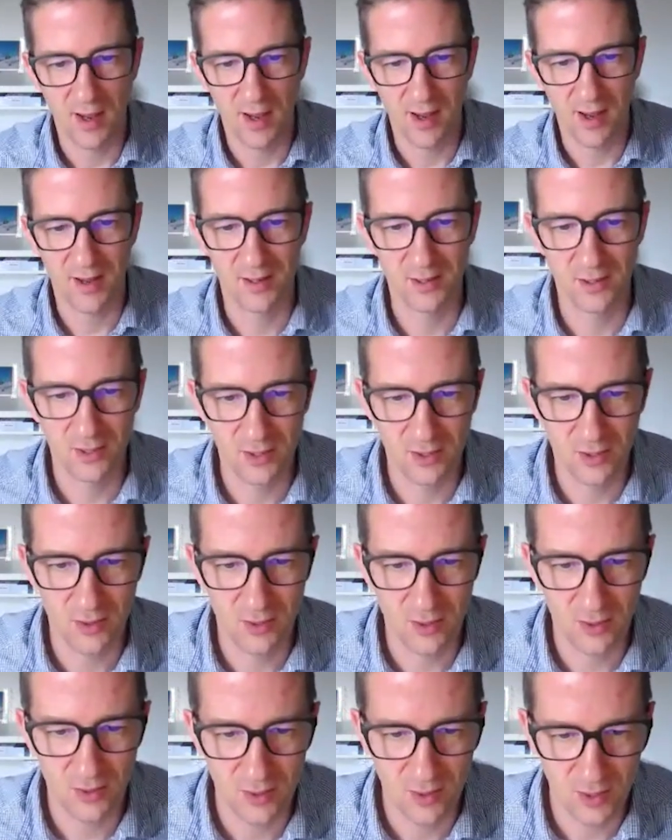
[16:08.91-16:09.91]

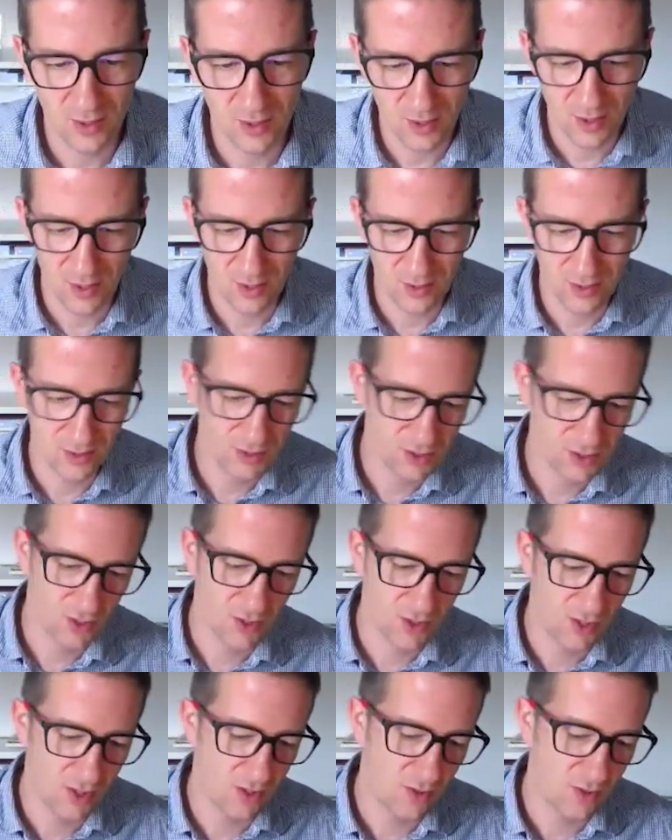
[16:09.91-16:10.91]
and so
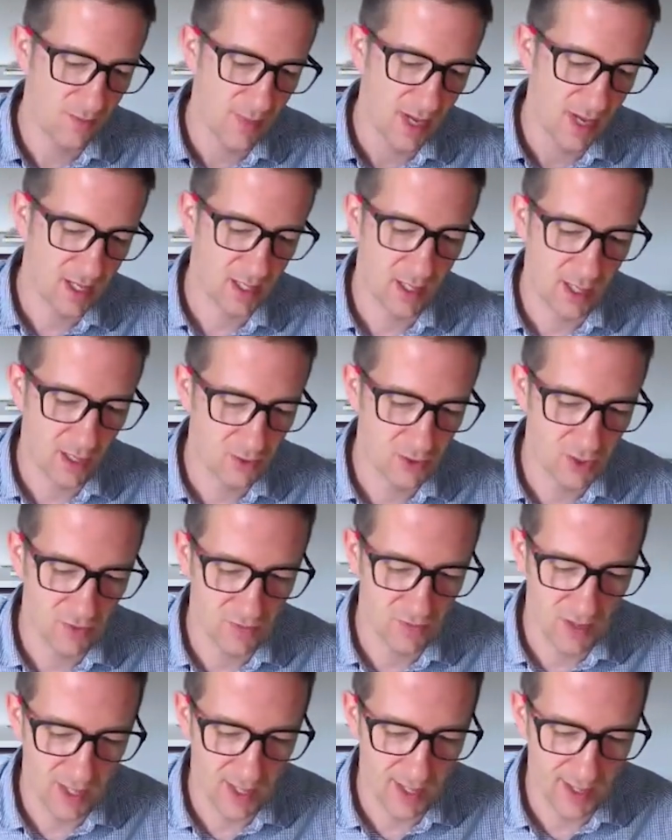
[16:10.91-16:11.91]
you make a note of
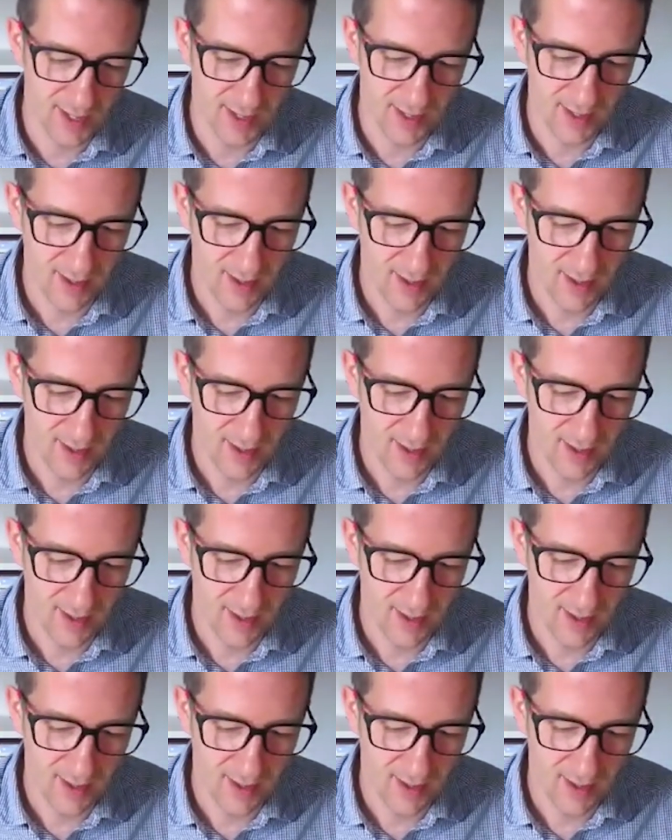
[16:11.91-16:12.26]
that,